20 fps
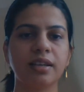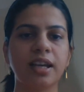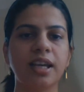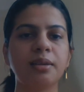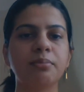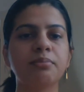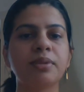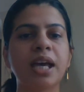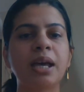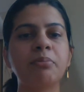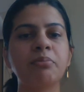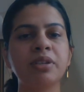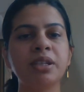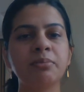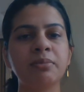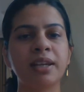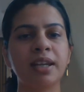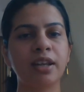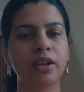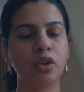And primary
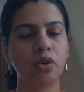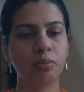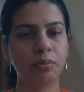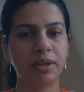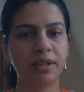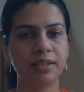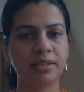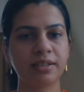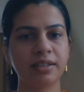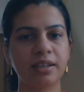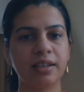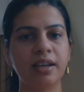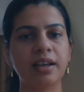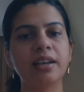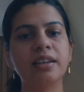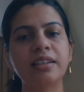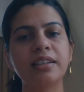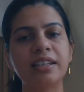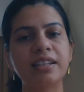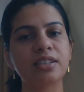melanomas
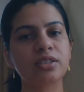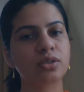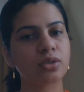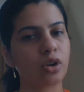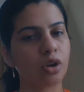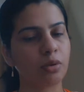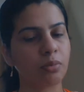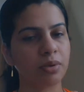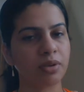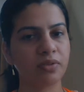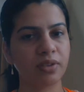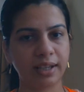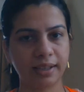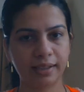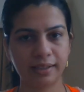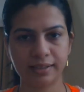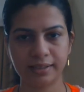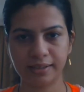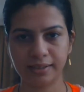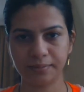are least common
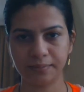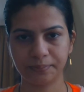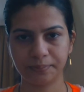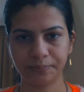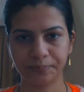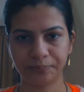variety.